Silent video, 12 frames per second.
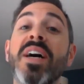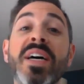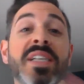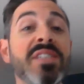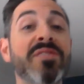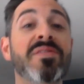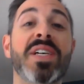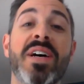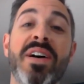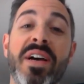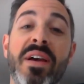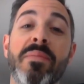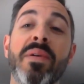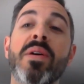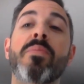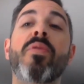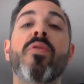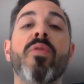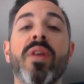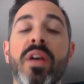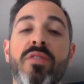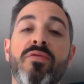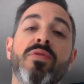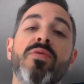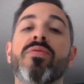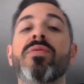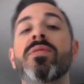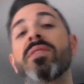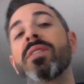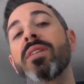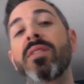tons of time pouring through